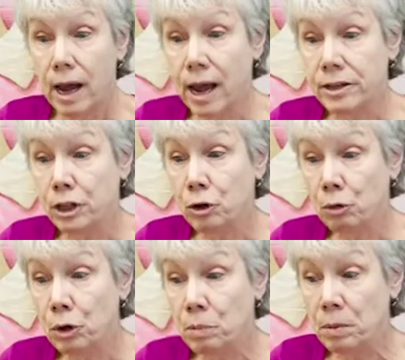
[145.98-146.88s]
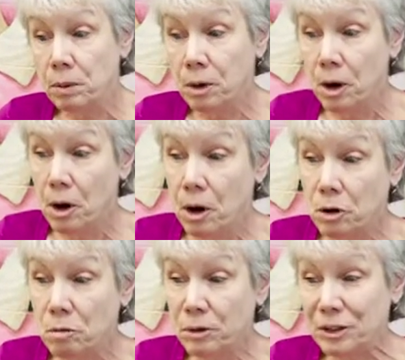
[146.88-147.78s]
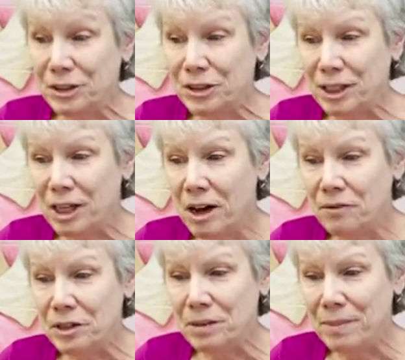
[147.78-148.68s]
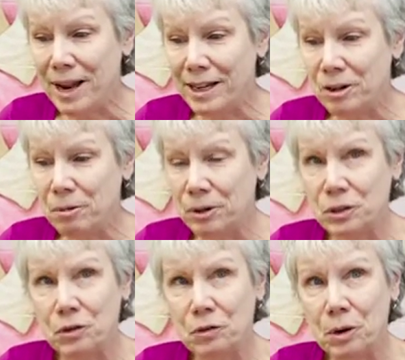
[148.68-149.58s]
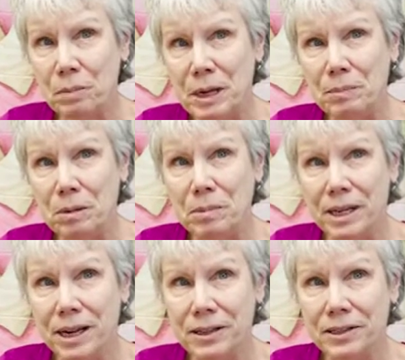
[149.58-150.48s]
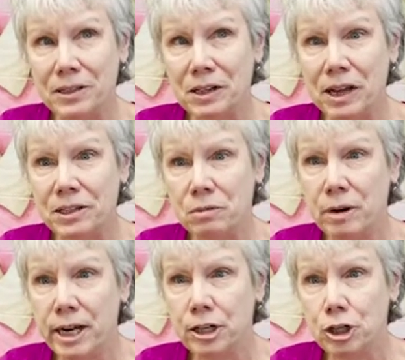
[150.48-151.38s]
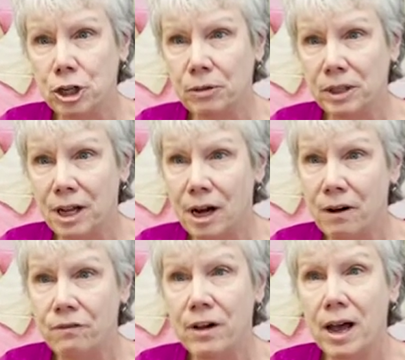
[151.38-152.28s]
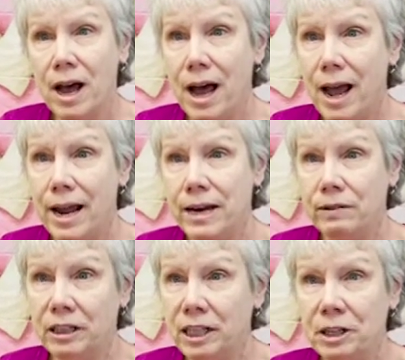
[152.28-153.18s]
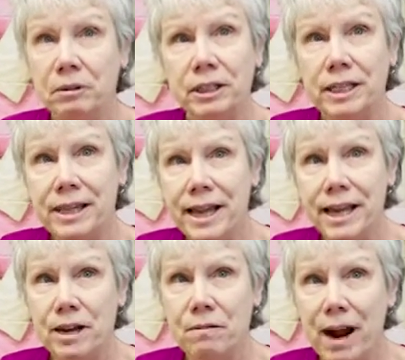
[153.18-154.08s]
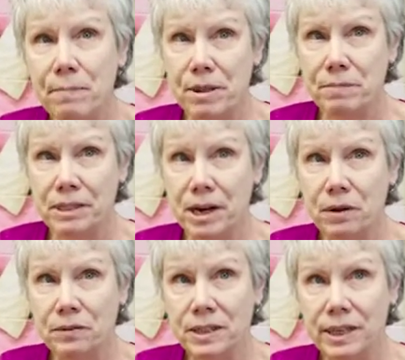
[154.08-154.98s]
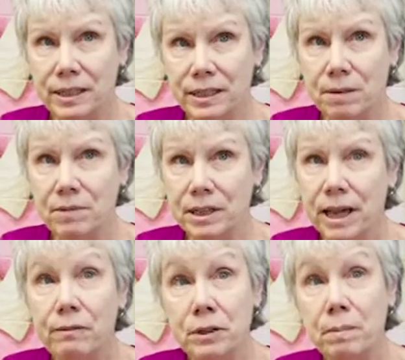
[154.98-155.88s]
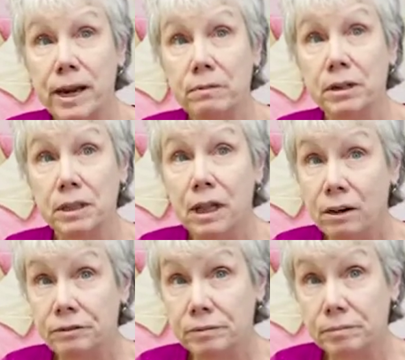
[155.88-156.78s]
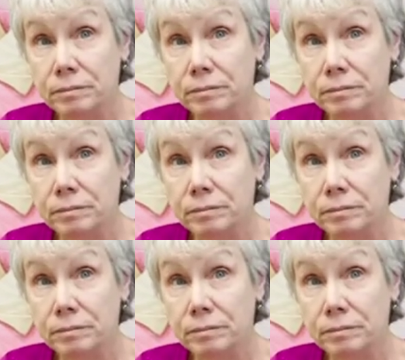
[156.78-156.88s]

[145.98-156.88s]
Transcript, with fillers: As a group, Quilters love to make quilts for people because it's a way to show love and literally they can wrap themselves in something that was made with love.